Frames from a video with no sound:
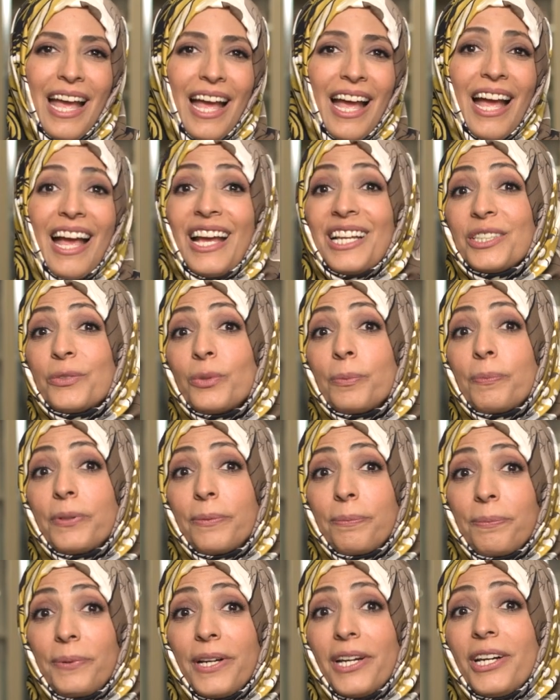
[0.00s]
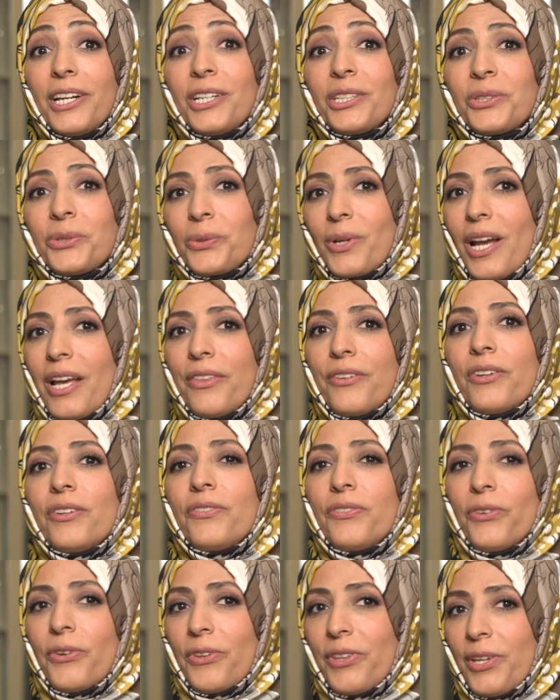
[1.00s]
As we prepare together
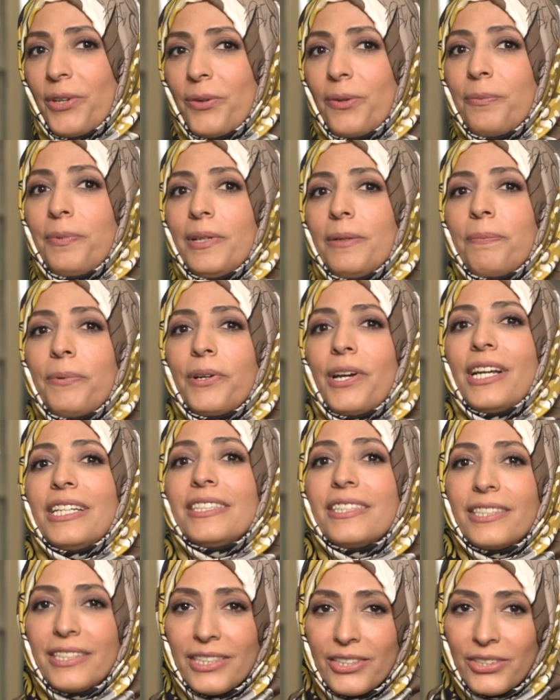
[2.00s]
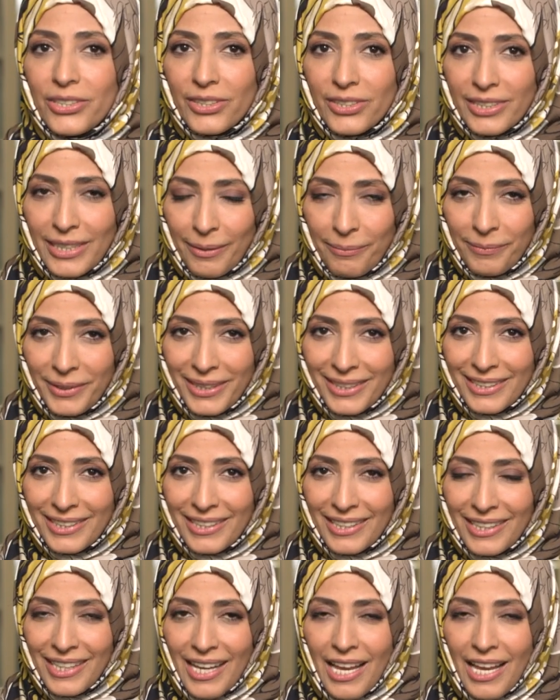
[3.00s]
for the Nobel Prize Teacher Summit,